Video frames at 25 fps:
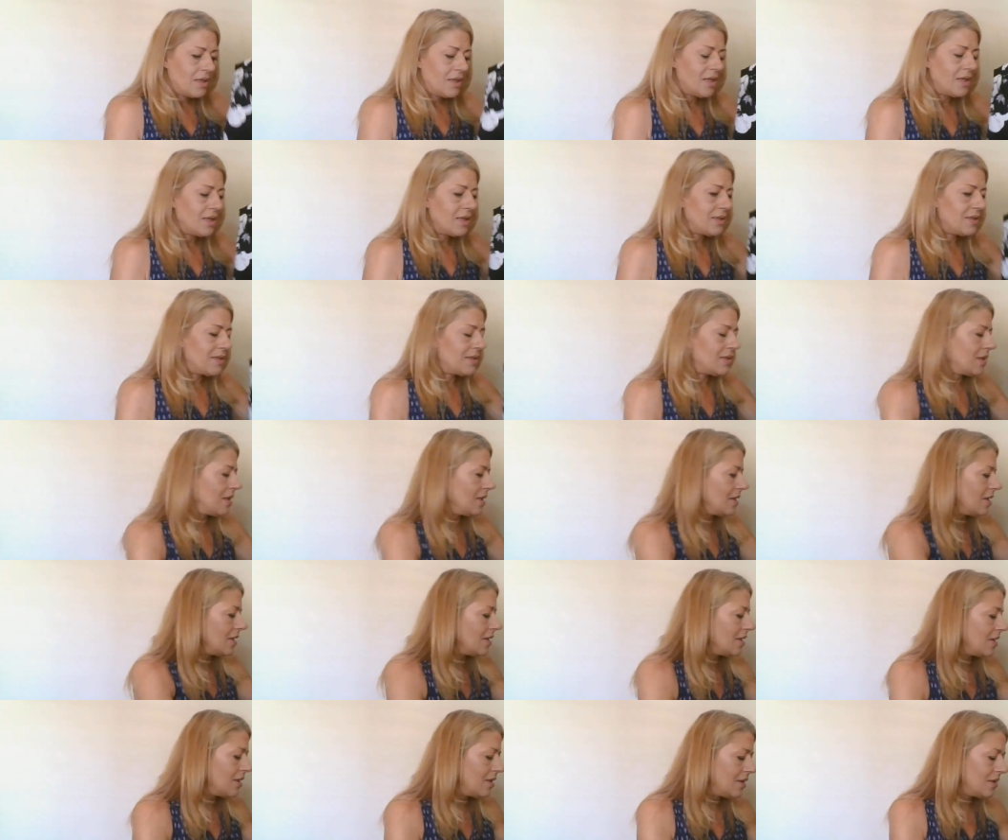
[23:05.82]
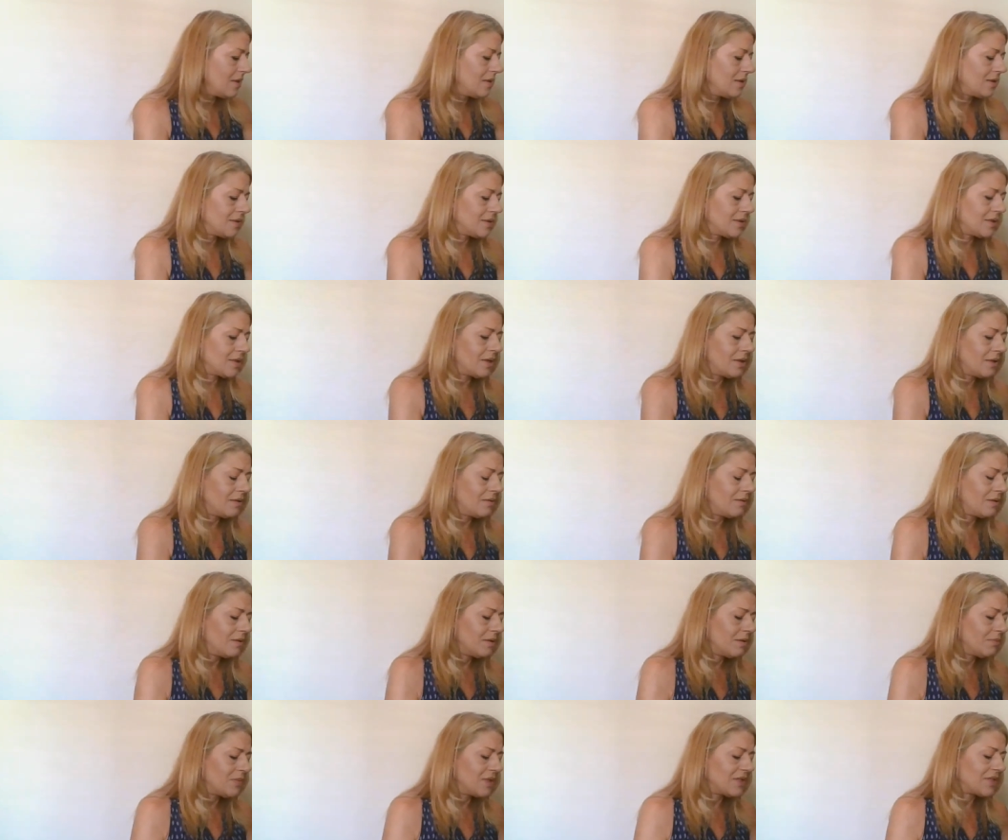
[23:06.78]
This is,
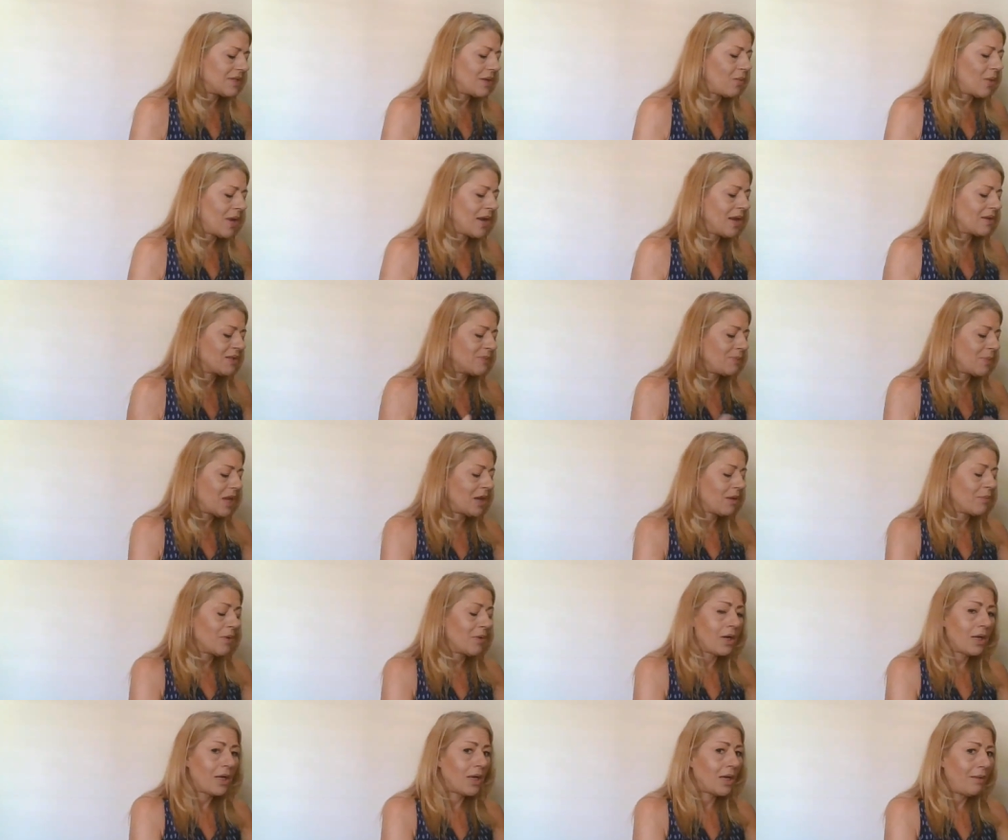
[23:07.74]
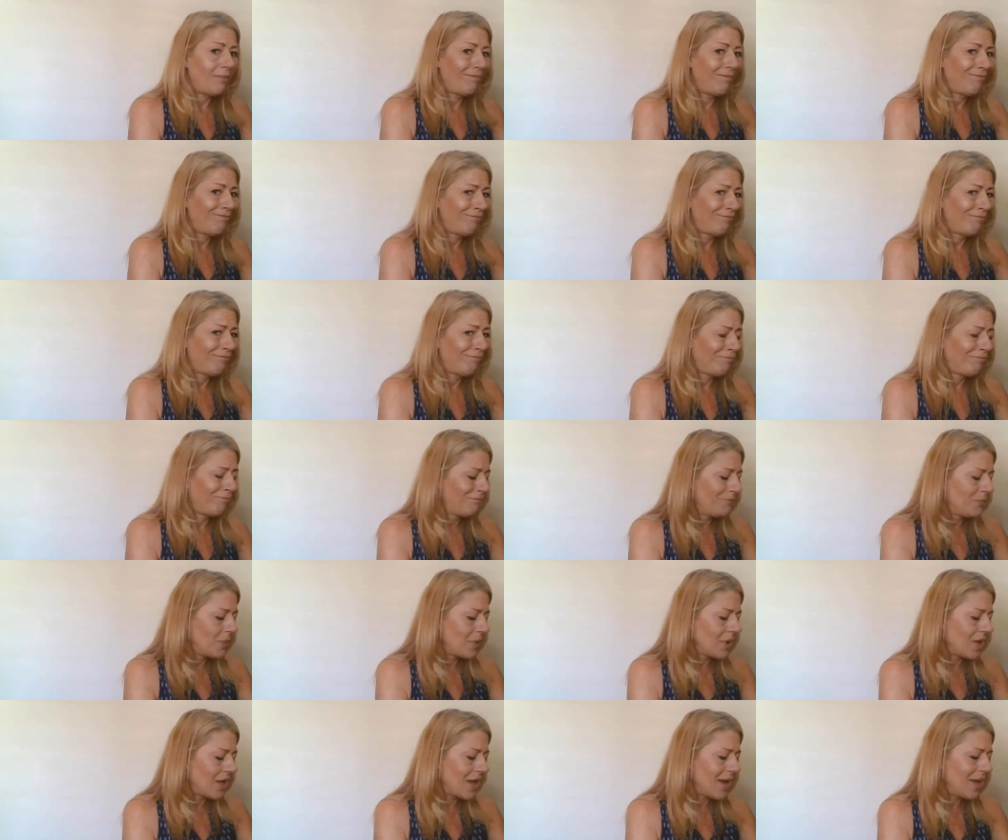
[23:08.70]
I'll say White House Black Market.
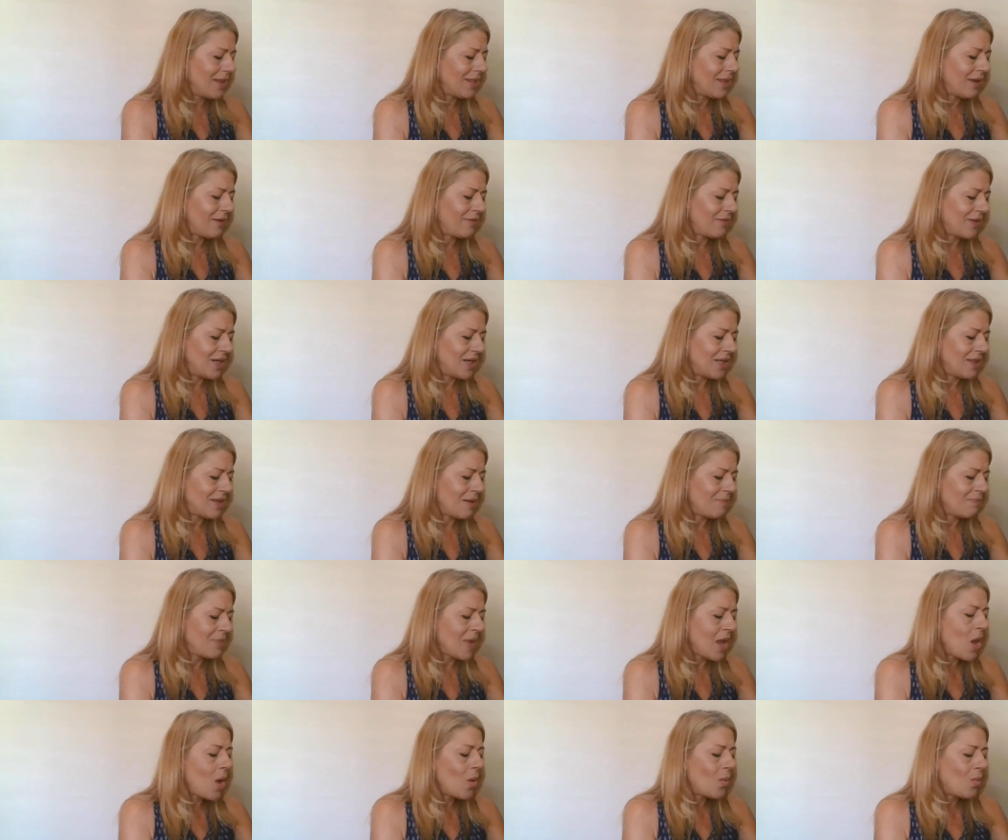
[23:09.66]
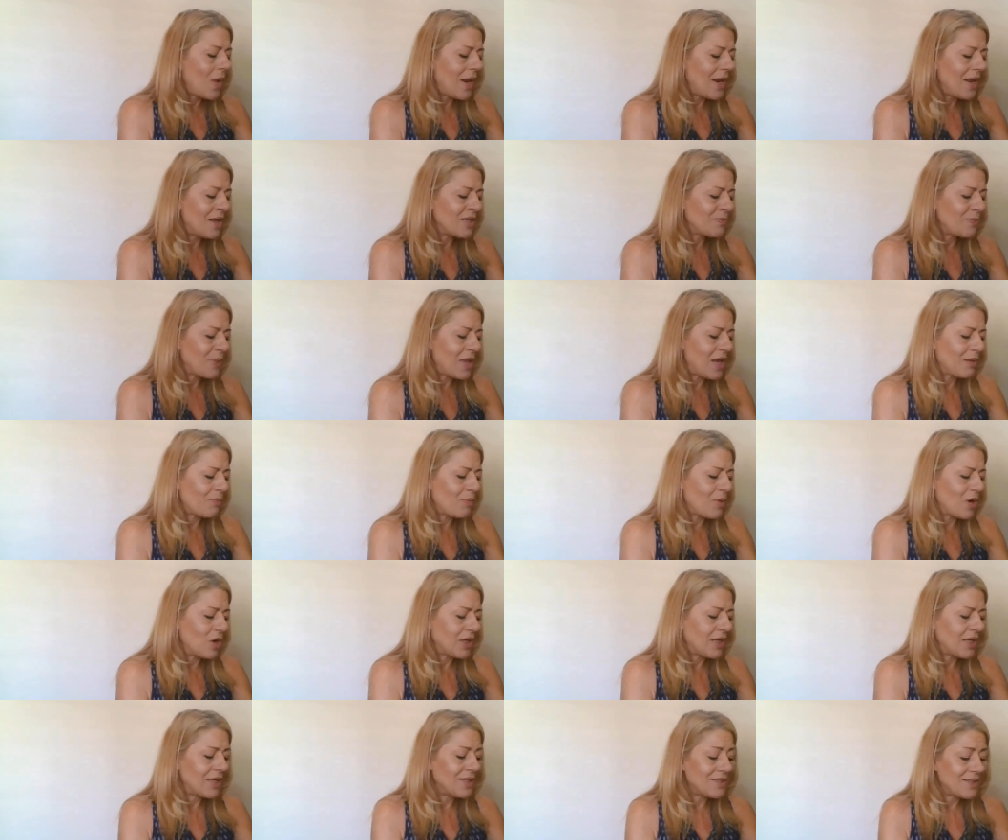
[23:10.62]
I like finding them. White House Black
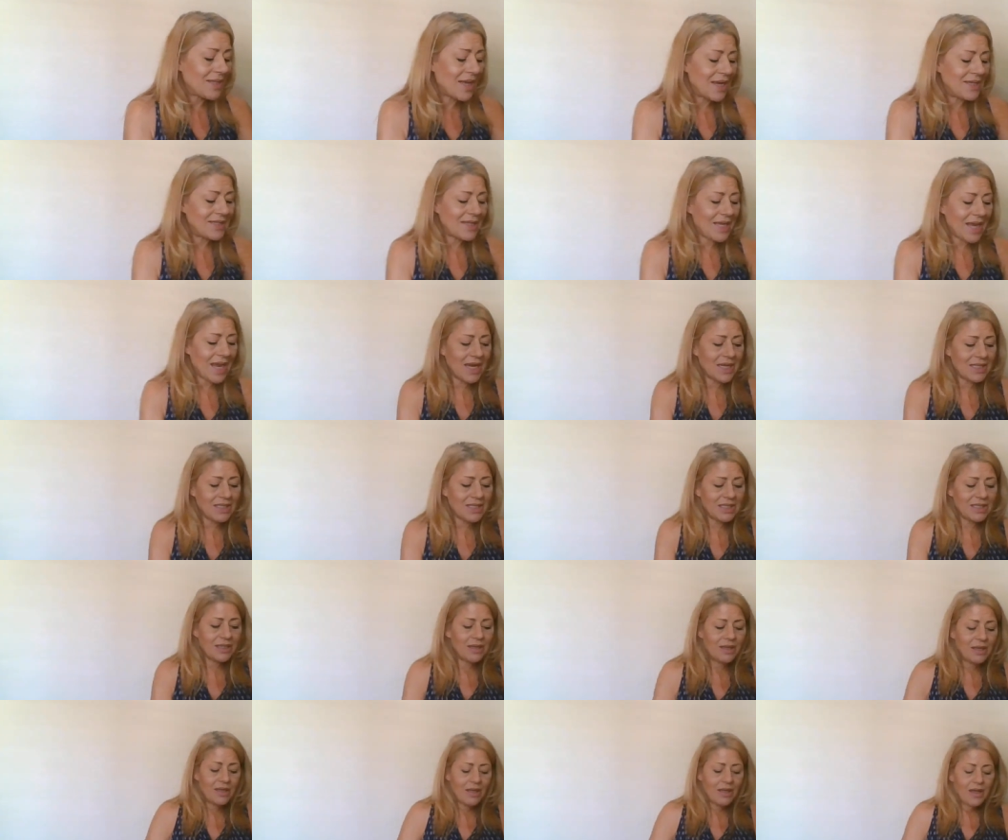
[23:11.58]
Market, size eight.